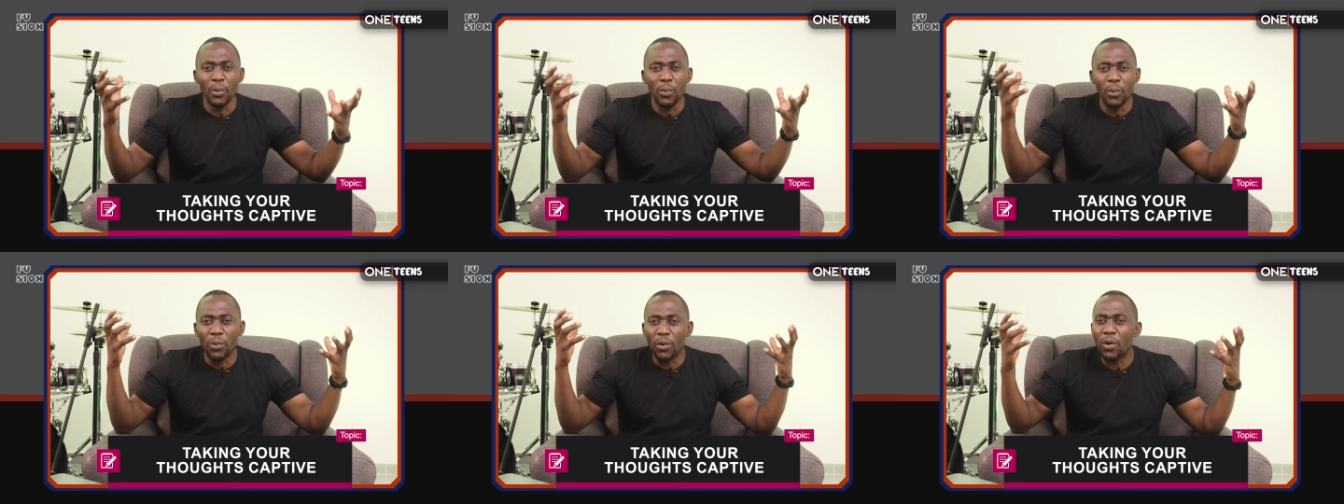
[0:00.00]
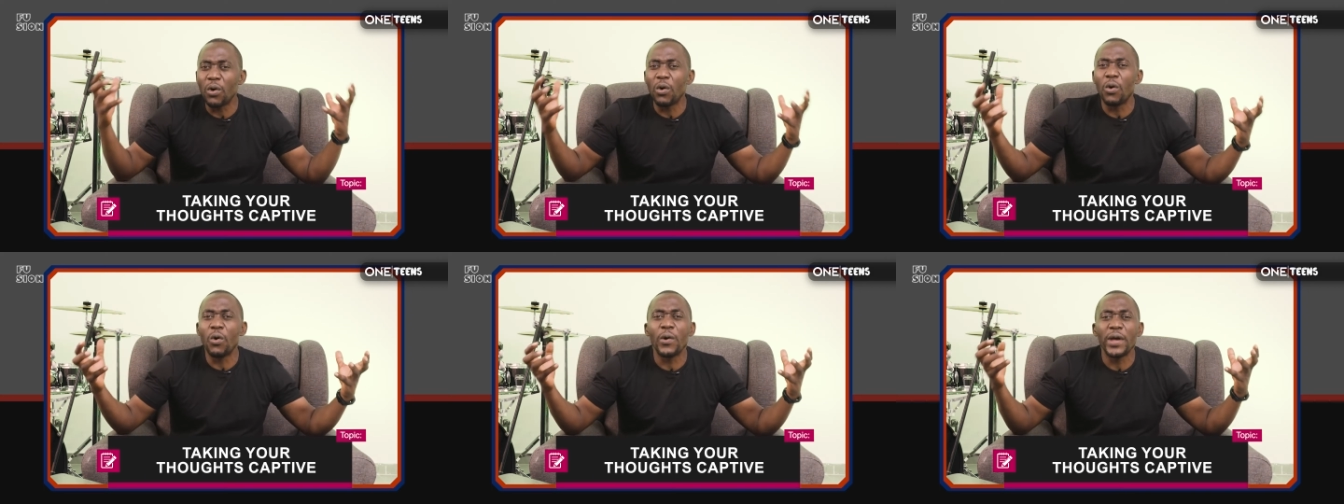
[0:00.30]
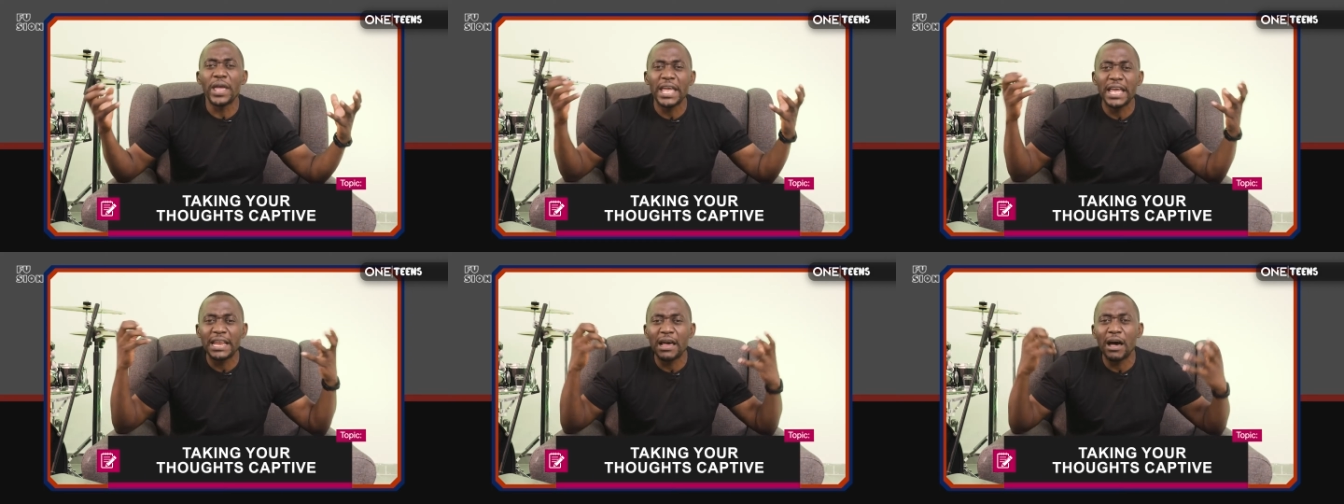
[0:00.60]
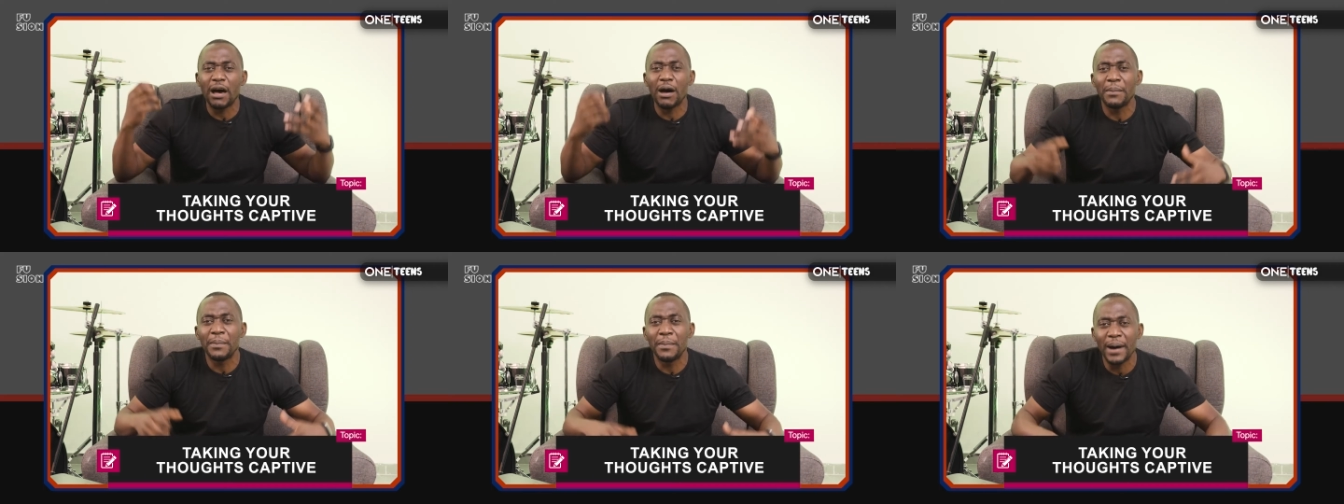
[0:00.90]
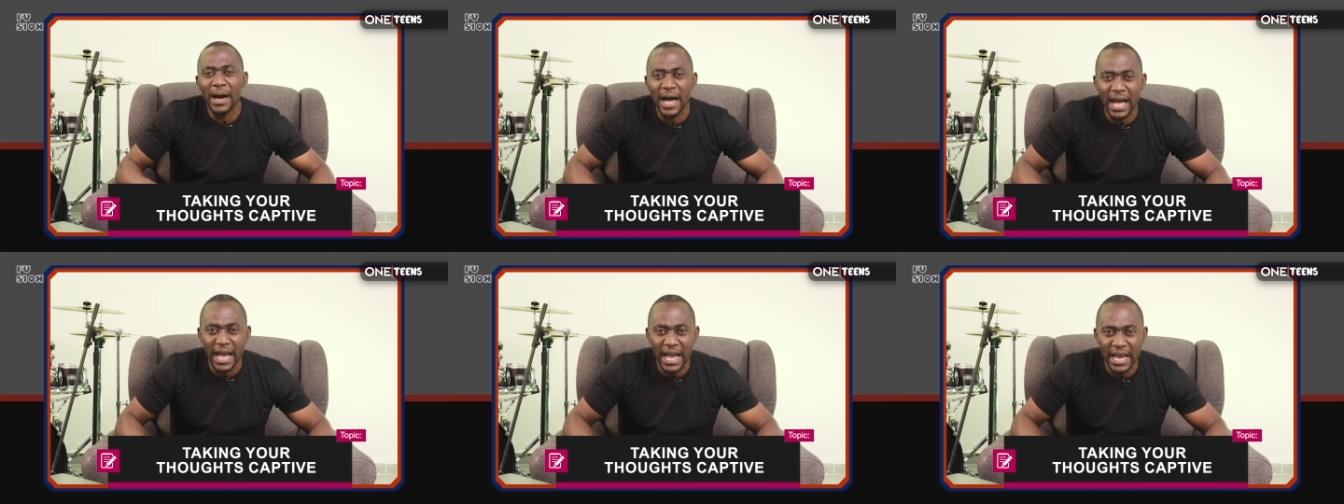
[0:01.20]
war in our
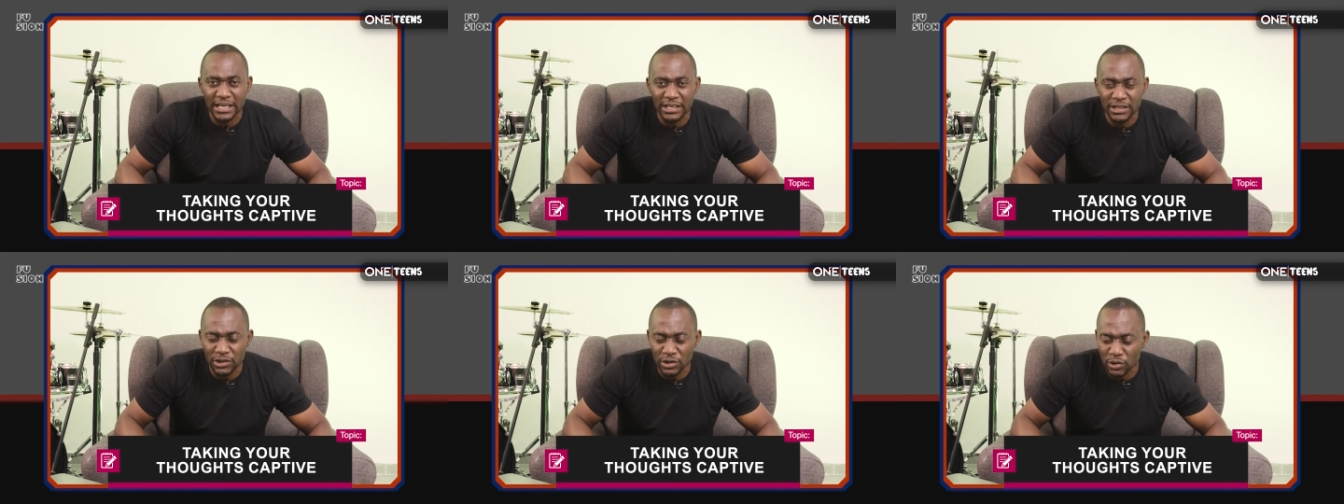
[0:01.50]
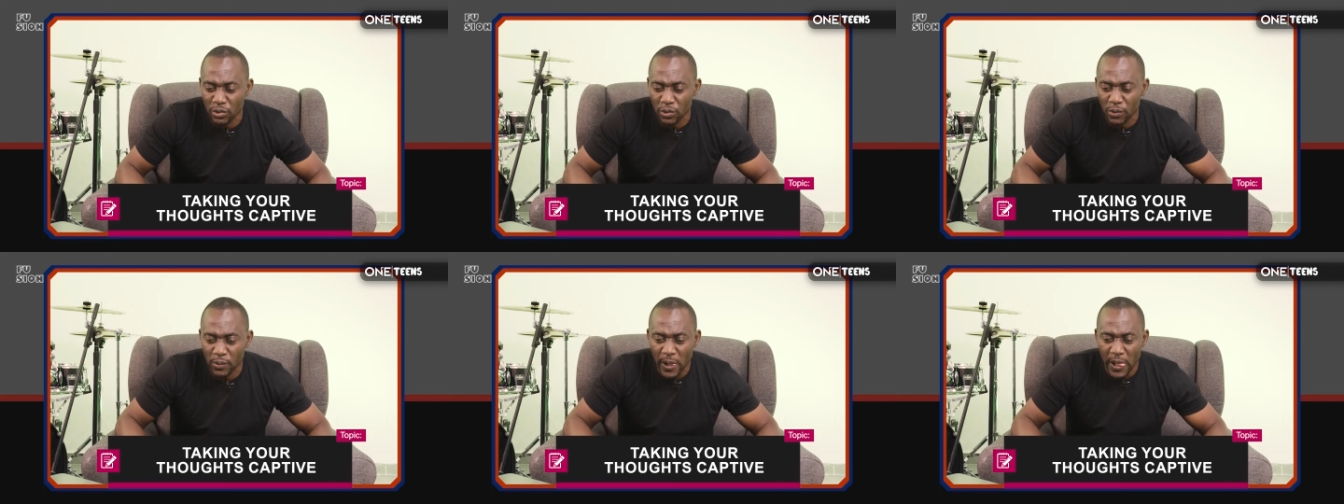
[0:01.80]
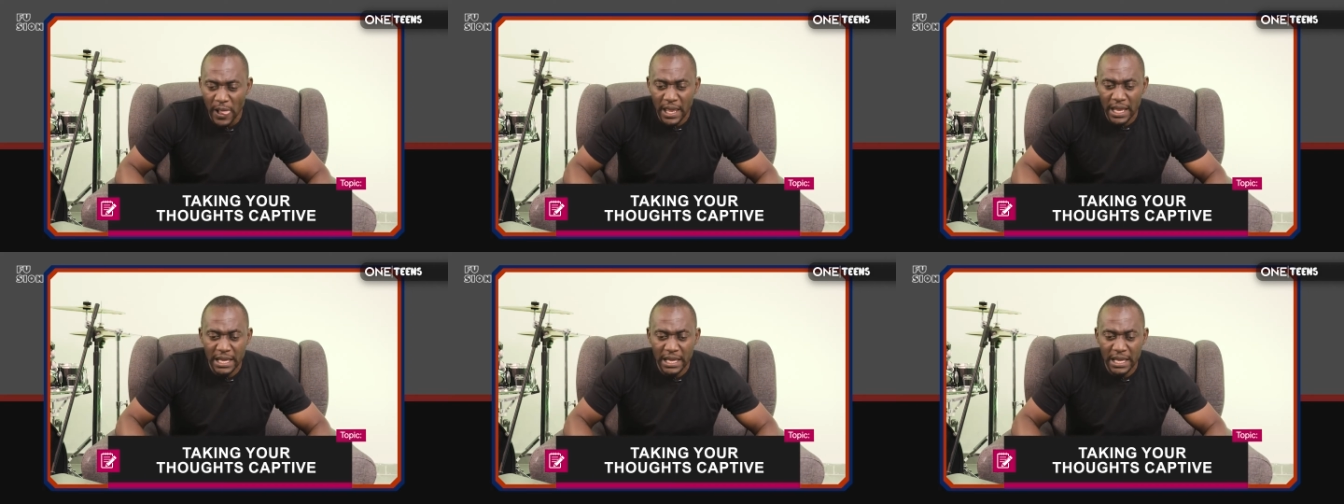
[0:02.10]
minds, you know,